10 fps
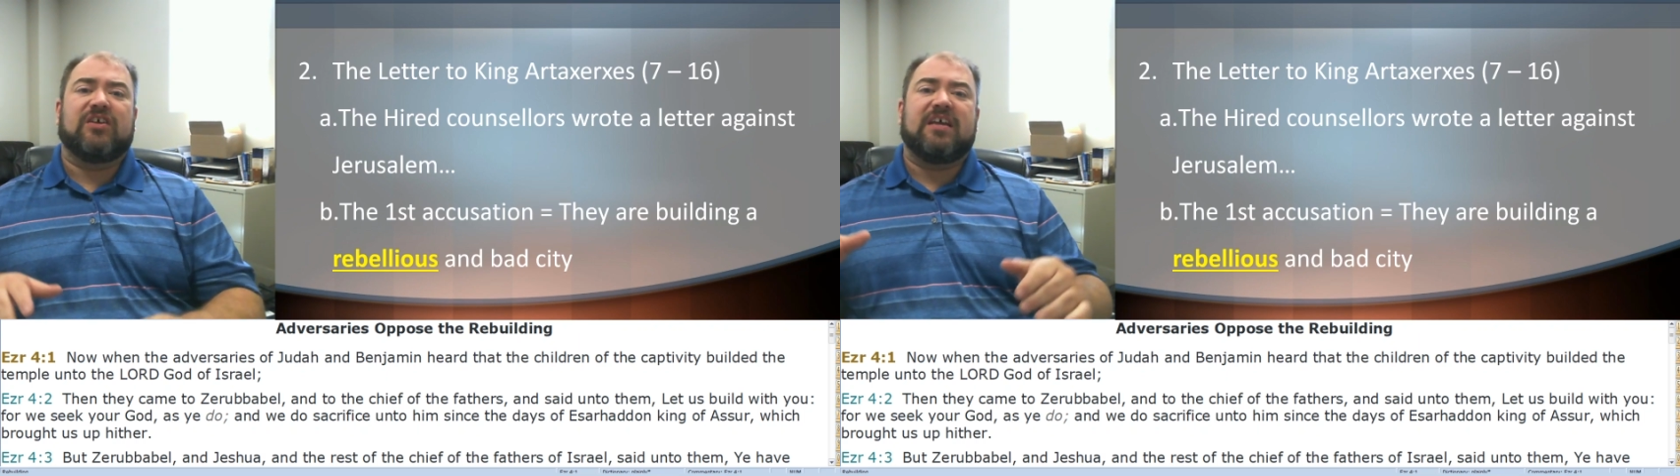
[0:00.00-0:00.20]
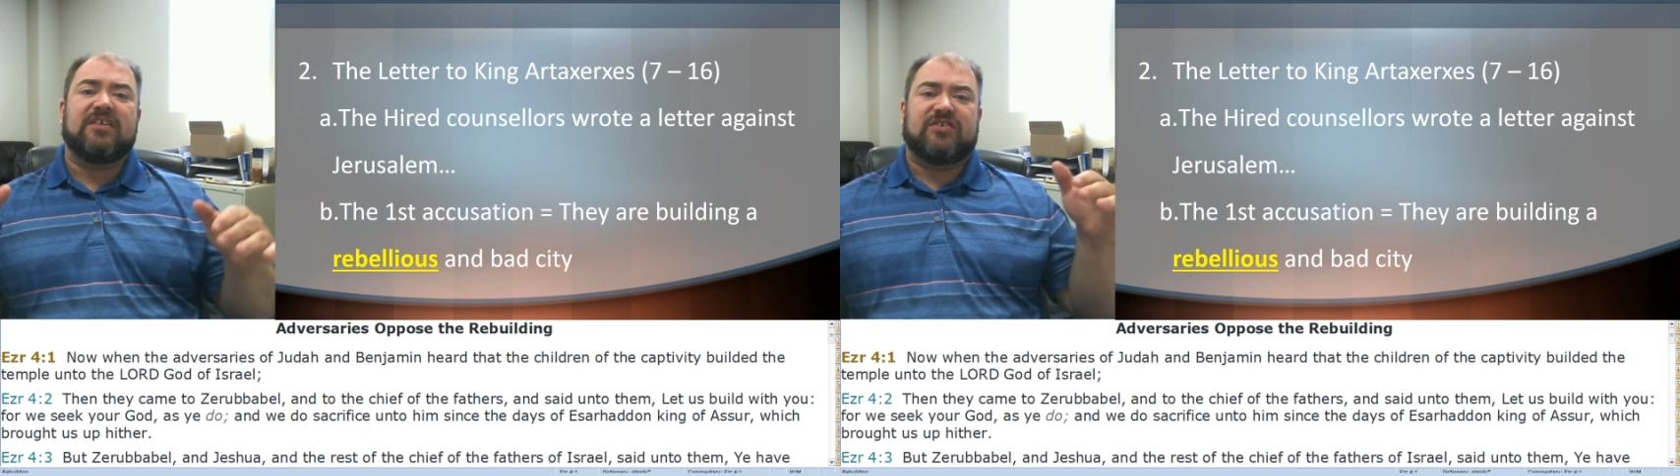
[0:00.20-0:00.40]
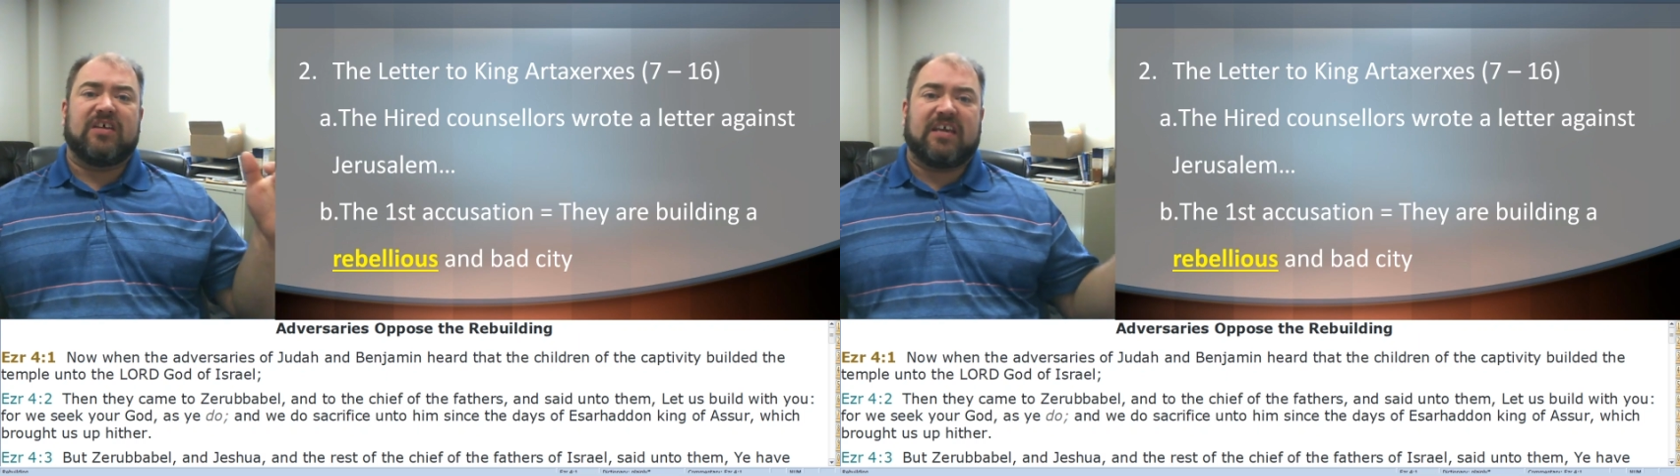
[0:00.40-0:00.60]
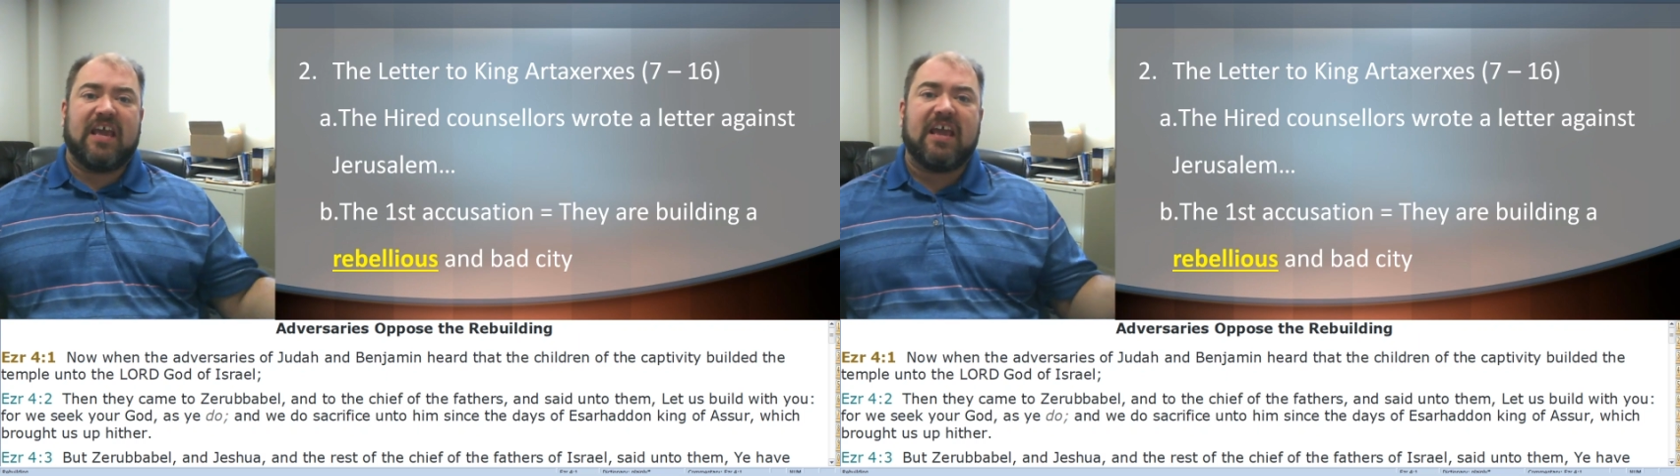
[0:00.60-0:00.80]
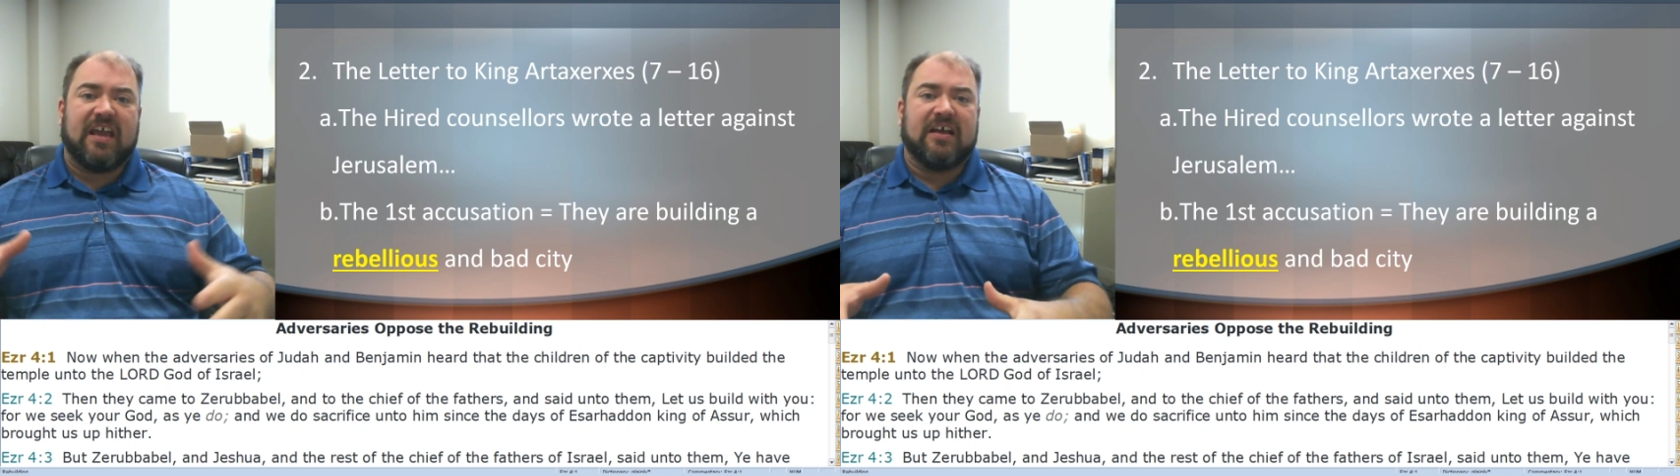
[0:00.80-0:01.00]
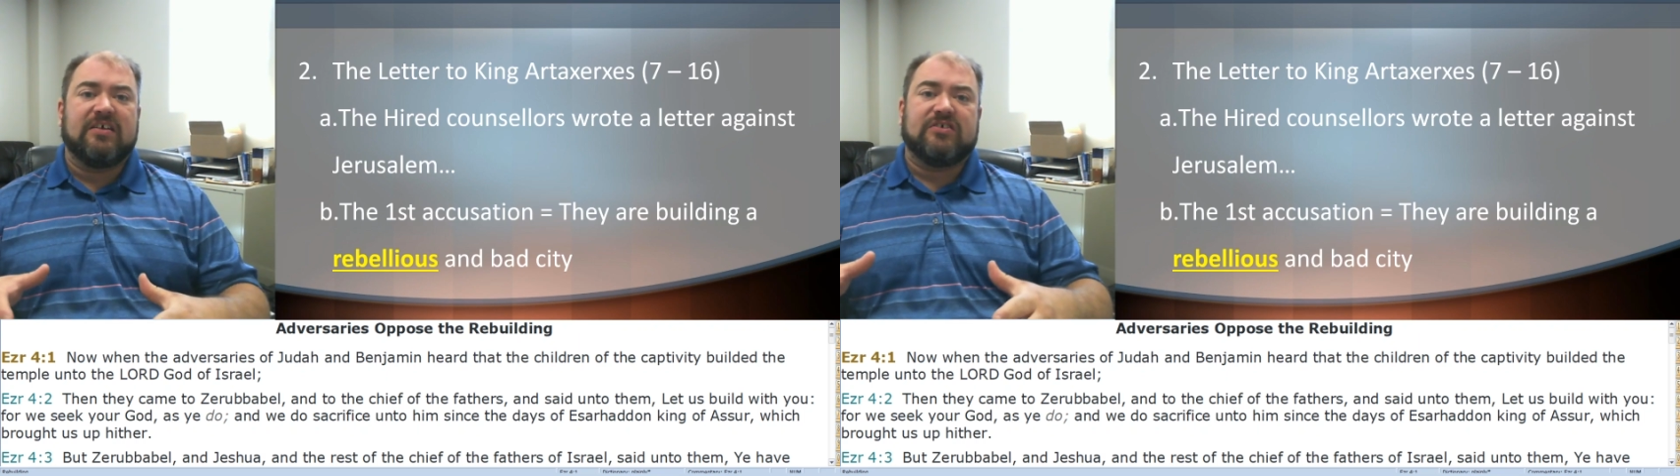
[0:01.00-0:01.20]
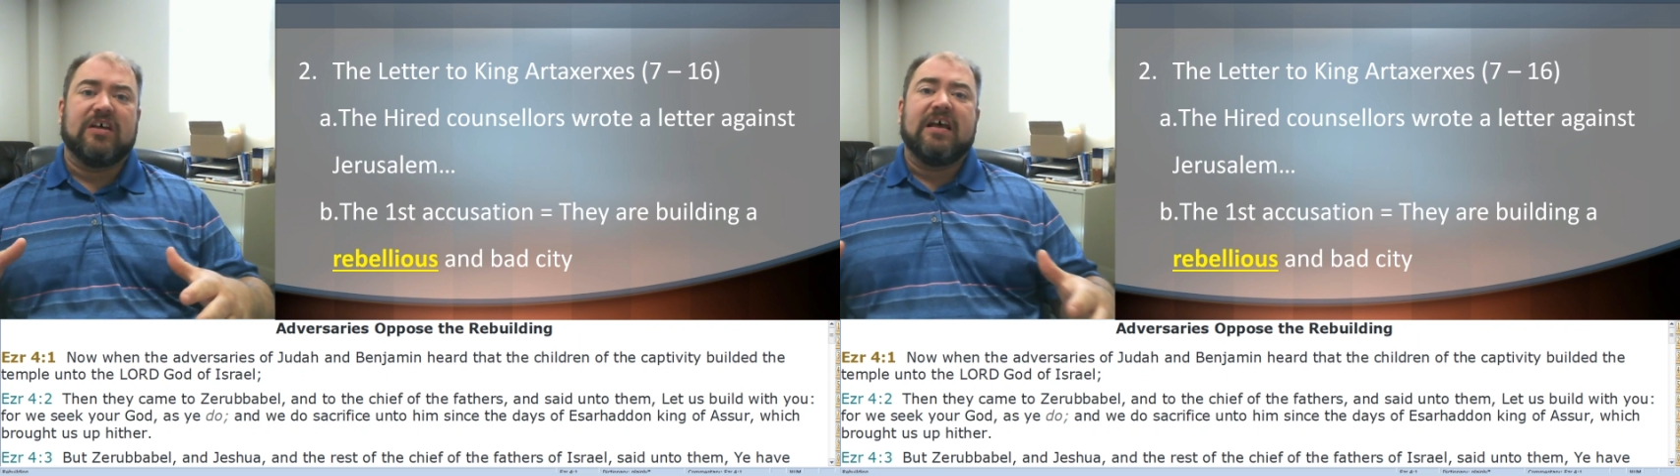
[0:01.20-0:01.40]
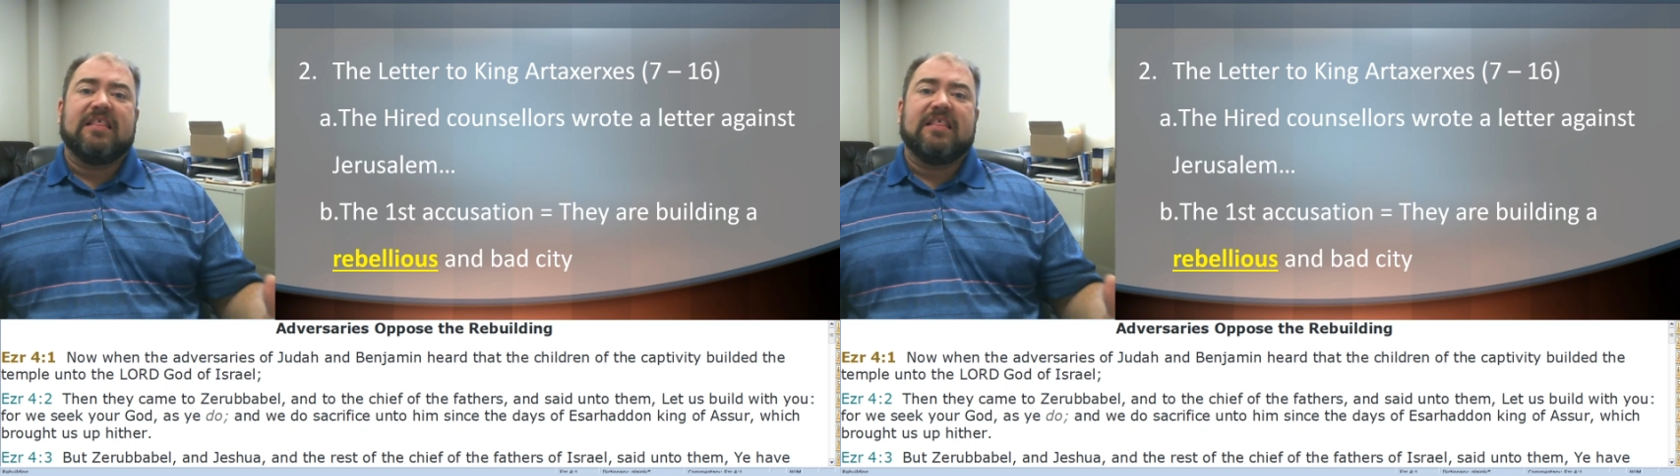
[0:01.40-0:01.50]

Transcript: against the kings